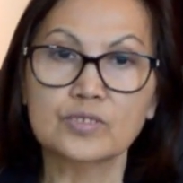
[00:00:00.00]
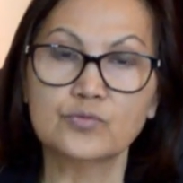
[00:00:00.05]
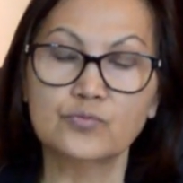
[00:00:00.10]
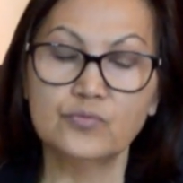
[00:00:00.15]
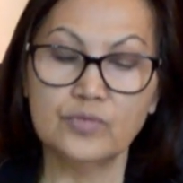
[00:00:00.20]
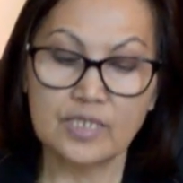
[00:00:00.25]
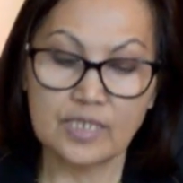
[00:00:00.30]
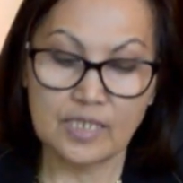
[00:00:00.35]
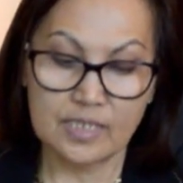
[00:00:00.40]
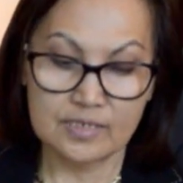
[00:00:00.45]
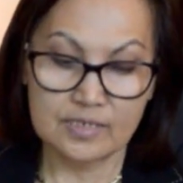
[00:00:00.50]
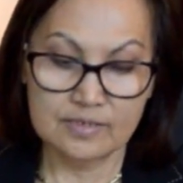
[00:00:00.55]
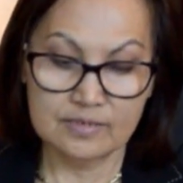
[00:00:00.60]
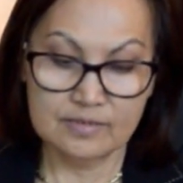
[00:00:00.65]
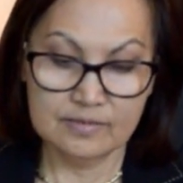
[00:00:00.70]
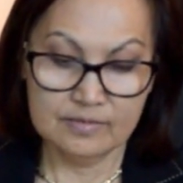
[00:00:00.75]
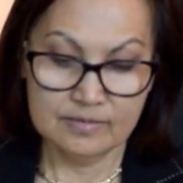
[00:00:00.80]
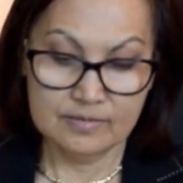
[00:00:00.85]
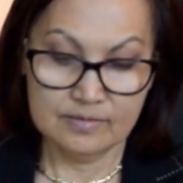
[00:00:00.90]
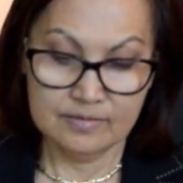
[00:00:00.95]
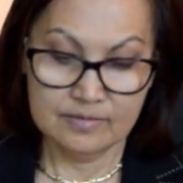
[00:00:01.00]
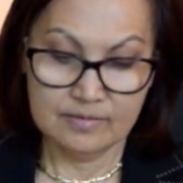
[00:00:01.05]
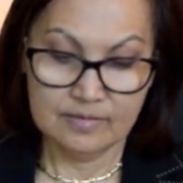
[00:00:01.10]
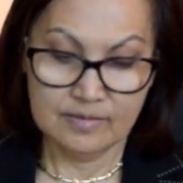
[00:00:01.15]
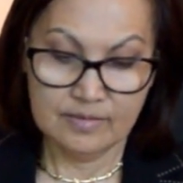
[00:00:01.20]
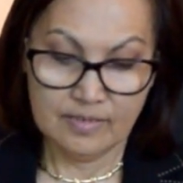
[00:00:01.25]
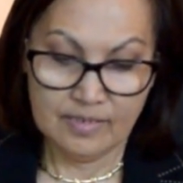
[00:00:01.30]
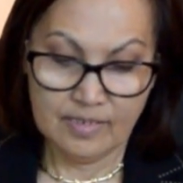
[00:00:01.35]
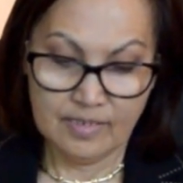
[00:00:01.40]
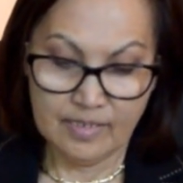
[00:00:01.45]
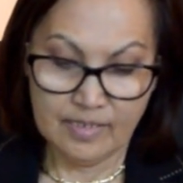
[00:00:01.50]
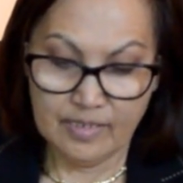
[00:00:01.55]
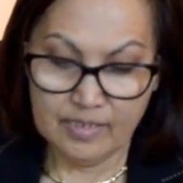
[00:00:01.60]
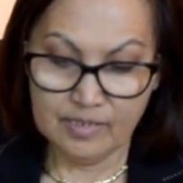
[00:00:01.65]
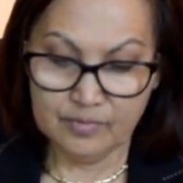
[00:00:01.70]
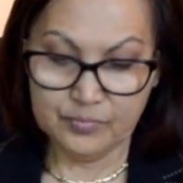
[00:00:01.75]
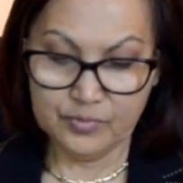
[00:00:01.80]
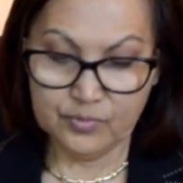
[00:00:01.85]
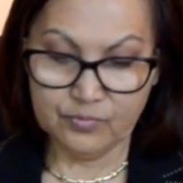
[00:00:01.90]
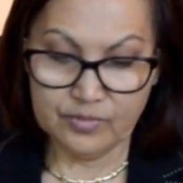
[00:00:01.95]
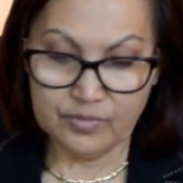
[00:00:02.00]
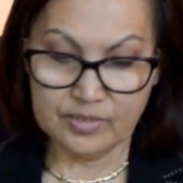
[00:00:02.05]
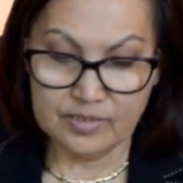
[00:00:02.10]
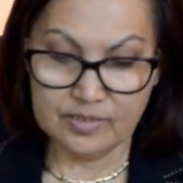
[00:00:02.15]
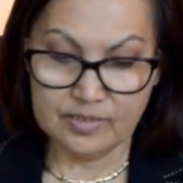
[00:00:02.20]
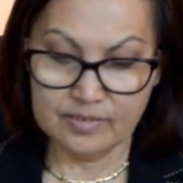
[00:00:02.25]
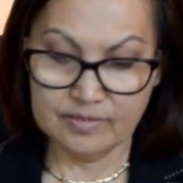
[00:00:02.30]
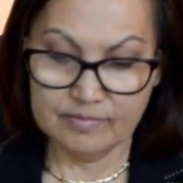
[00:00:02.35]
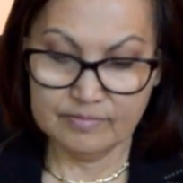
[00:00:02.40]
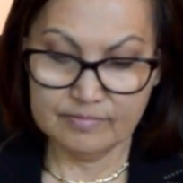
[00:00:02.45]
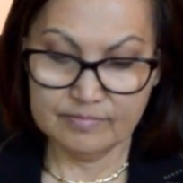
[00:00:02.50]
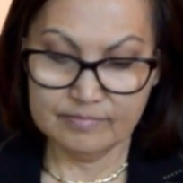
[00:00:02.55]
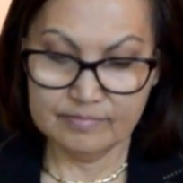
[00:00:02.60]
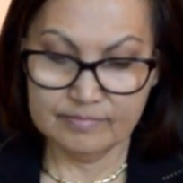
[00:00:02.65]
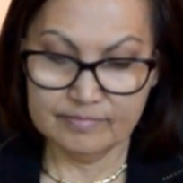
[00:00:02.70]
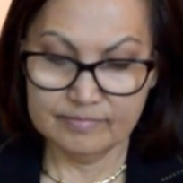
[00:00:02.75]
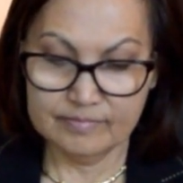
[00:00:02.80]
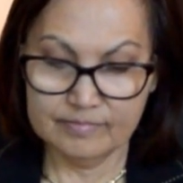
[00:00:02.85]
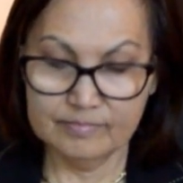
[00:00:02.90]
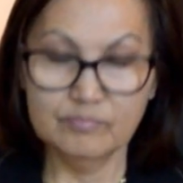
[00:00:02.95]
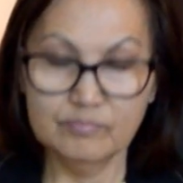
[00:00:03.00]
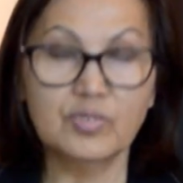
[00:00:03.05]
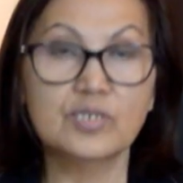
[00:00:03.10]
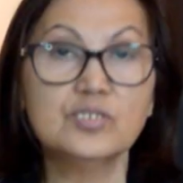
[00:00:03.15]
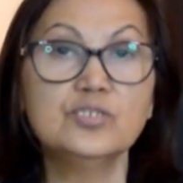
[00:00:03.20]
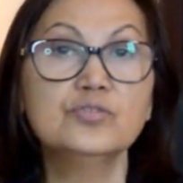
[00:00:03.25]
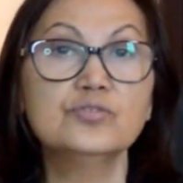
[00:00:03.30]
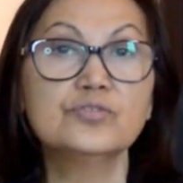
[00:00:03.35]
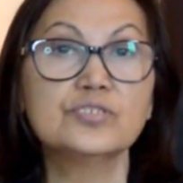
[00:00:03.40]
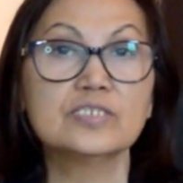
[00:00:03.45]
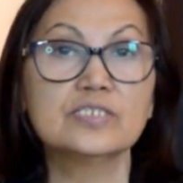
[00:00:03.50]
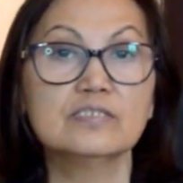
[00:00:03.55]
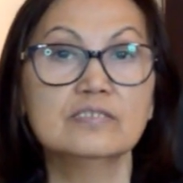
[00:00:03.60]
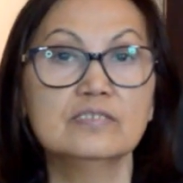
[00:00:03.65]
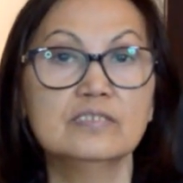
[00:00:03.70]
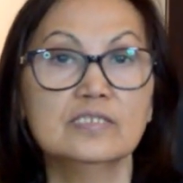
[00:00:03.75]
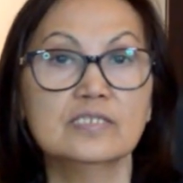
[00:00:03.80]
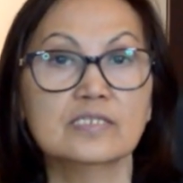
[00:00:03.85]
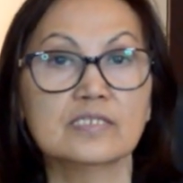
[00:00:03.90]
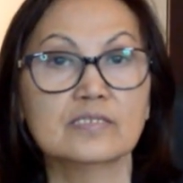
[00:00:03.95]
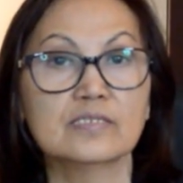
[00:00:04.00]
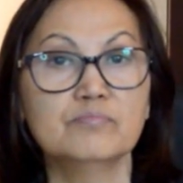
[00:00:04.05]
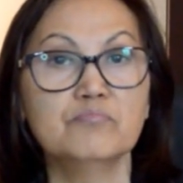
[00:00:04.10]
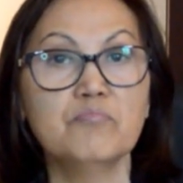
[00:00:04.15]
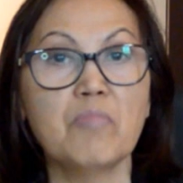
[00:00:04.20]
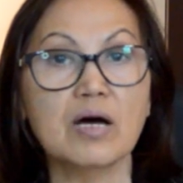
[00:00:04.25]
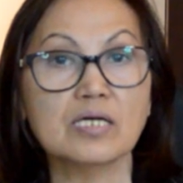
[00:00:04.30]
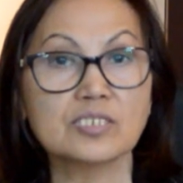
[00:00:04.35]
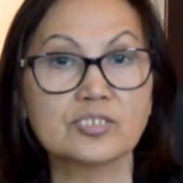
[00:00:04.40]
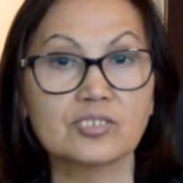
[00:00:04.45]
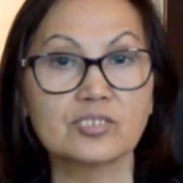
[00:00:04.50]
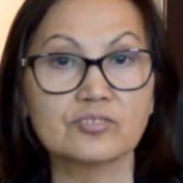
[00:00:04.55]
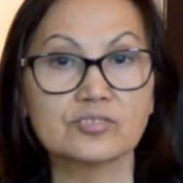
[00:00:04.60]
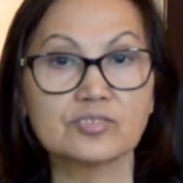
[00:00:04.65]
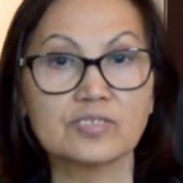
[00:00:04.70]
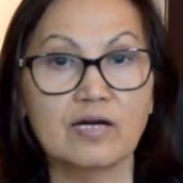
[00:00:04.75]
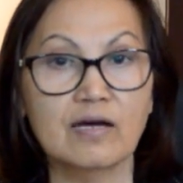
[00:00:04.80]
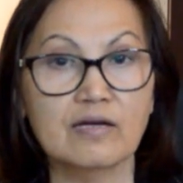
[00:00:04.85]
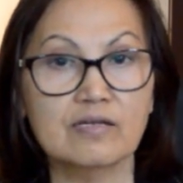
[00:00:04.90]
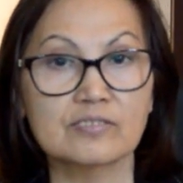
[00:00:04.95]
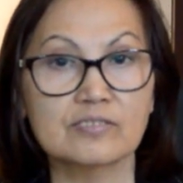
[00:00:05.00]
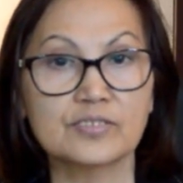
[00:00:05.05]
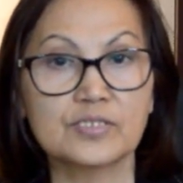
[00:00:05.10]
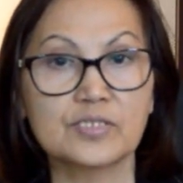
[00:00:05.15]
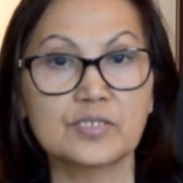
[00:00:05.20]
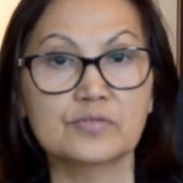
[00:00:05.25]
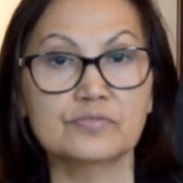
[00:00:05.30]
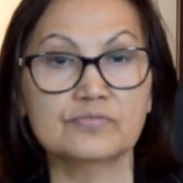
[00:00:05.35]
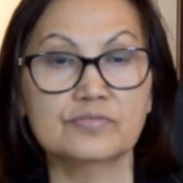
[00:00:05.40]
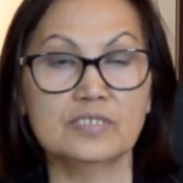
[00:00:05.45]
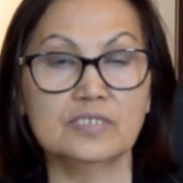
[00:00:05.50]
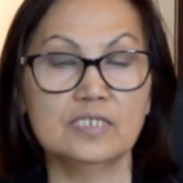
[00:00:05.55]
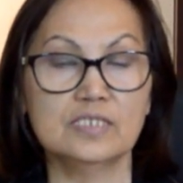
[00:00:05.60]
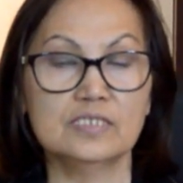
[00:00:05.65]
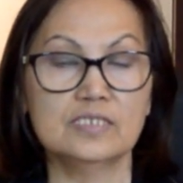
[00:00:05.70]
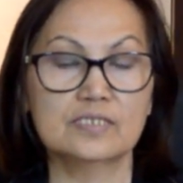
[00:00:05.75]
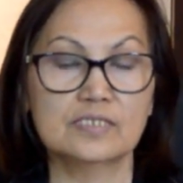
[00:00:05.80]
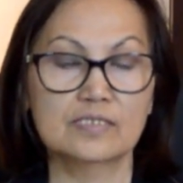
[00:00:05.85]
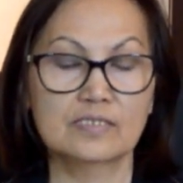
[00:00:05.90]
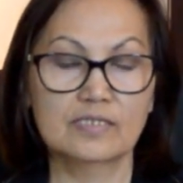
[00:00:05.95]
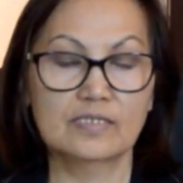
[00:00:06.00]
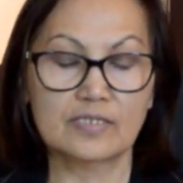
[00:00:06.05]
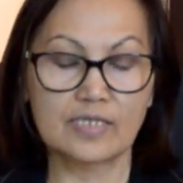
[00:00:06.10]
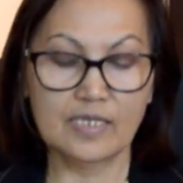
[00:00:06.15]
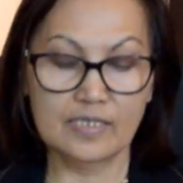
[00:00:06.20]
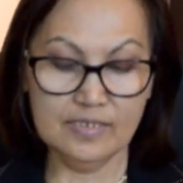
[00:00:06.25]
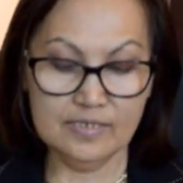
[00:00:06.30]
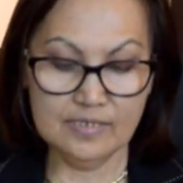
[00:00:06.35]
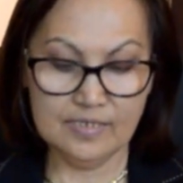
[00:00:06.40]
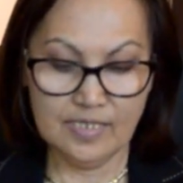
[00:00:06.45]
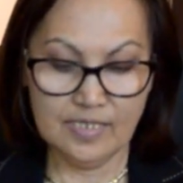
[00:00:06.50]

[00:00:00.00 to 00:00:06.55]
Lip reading: we can help you with by using the Maslow's hierarchy of needs. Okay.